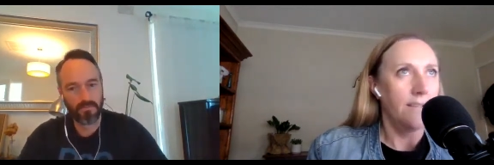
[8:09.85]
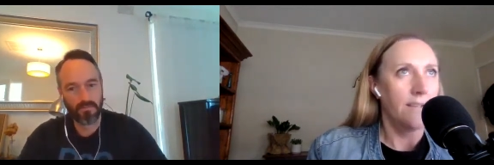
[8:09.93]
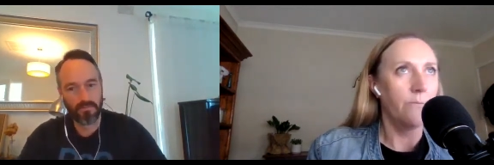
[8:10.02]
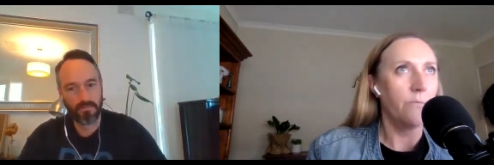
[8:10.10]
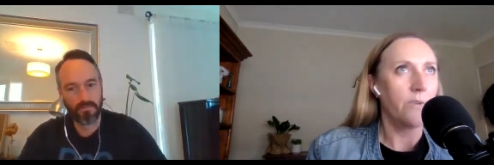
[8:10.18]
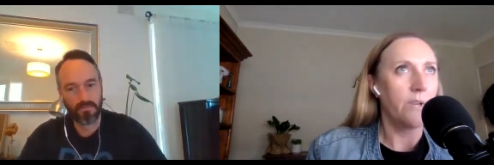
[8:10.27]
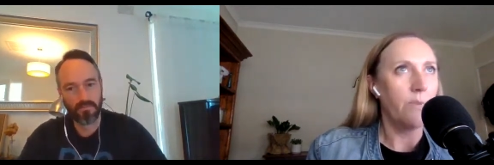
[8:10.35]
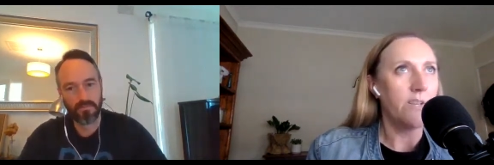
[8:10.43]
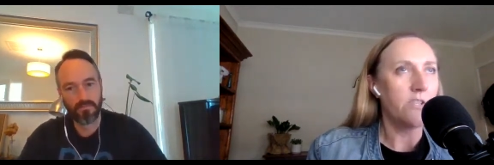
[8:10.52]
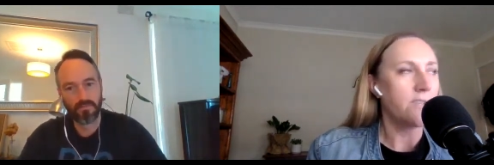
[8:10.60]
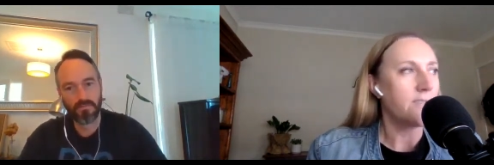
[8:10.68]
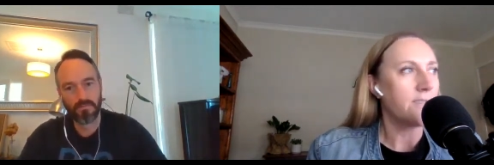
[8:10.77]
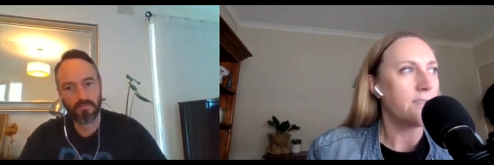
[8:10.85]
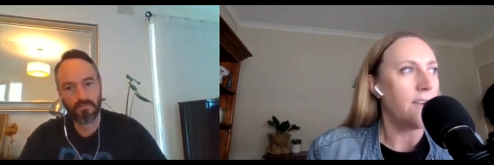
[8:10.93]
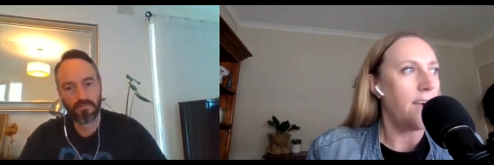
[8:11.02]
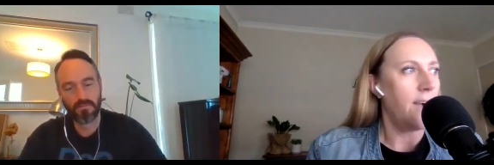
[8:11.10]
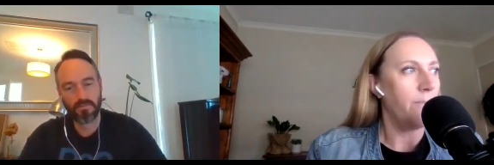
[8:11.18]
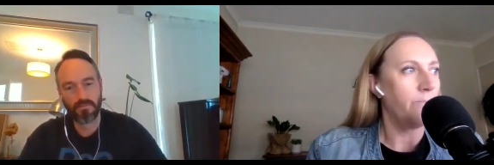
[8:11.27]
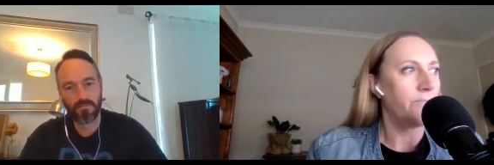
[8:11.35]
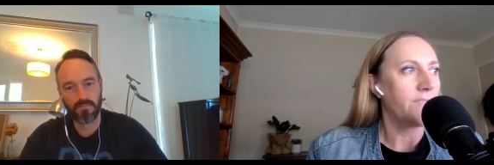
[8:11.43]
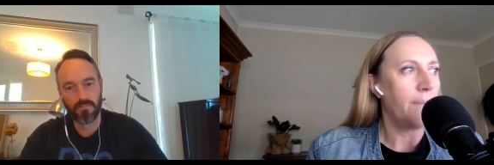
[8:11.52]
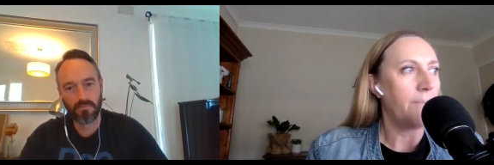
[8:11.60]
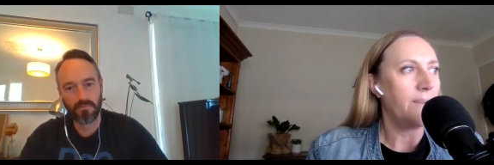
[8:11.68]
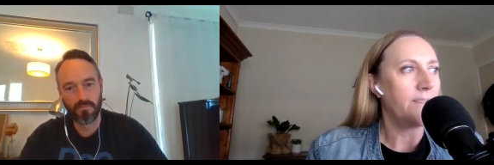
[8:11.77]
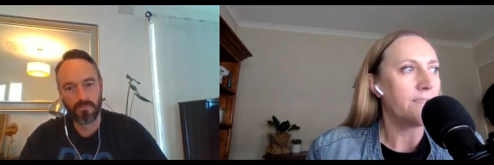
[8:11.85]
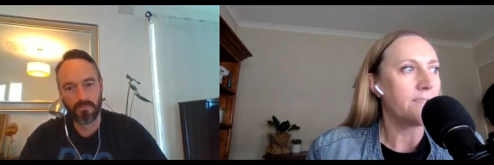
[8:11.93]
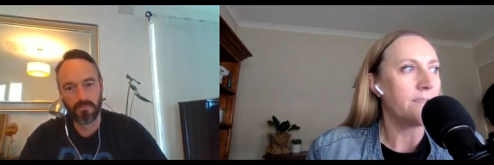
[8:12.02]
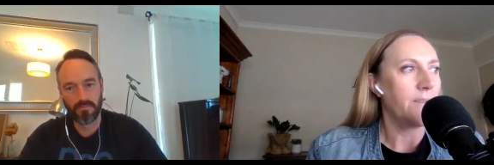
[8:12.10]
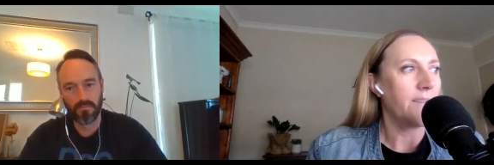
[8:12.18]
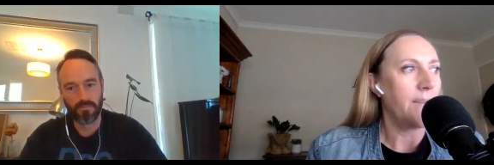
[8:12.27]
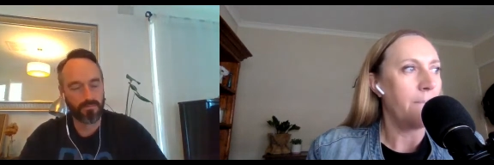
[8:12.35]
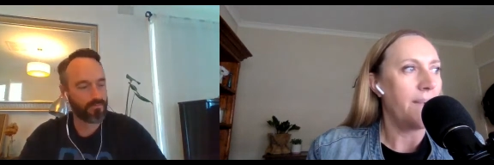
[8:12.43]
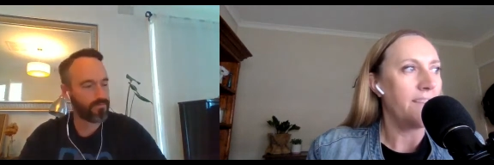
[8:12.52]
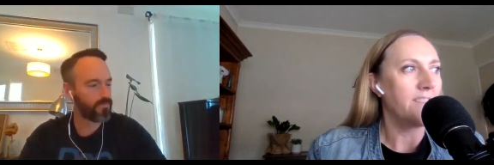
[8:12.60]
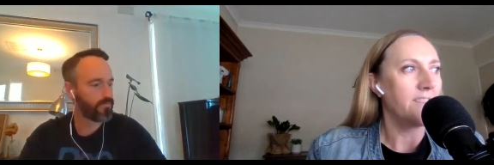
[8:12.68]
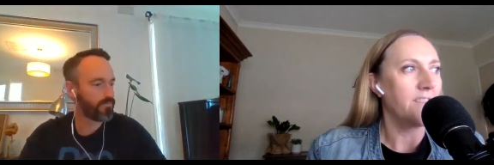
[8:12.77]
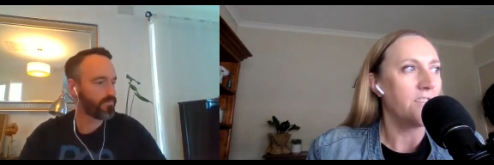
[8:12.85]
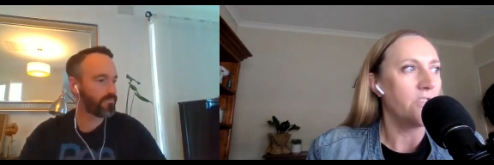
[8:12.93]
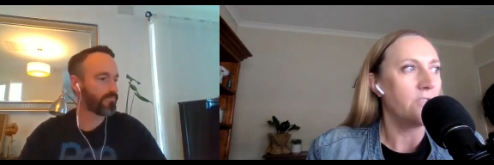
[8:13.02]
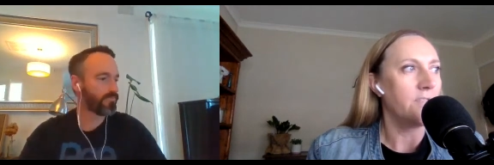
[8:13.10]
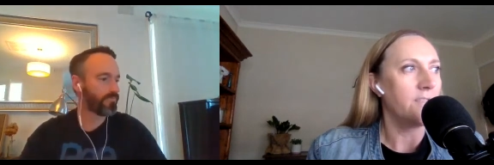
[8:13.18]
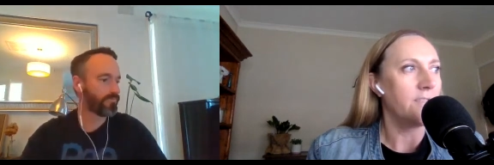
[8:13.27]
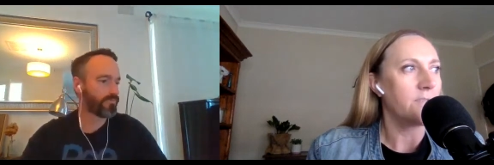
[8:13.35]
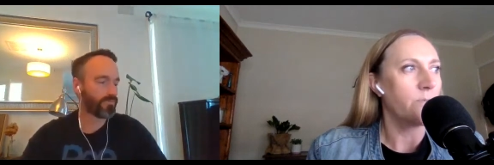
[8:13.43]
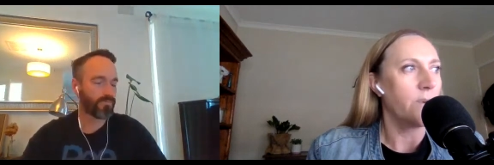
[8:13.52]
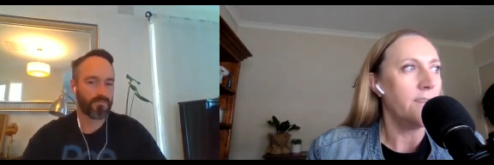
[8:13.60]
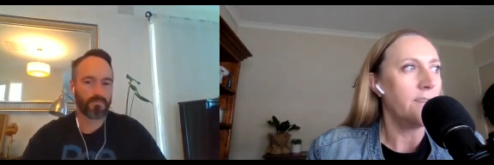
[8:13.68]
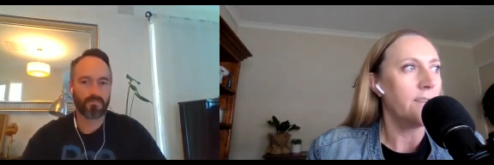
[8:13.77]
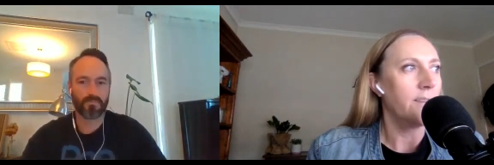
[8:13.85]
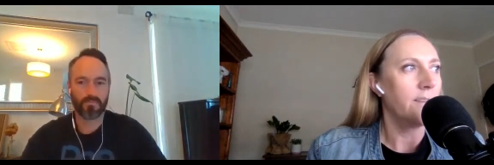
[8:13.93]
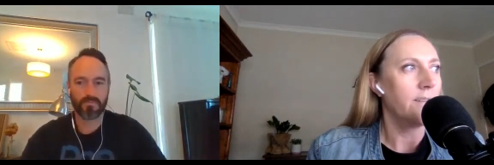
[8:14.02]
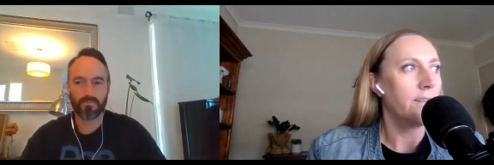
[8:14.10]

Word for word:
Speaker 1: Can can we just um, tap into something amazing that you did this week?